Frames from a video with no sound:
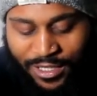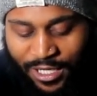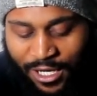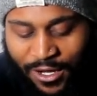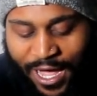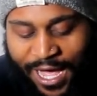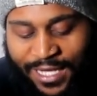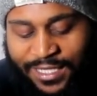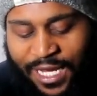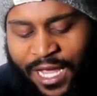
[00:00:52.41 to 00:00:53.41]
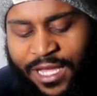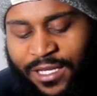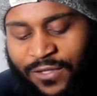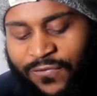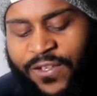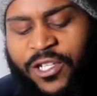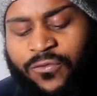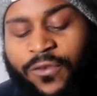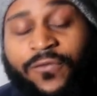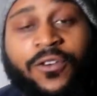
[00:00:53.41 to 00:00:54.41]
called High Science
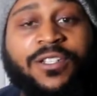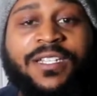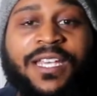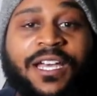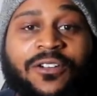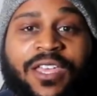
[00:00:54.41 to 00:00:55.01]
featuring Versatile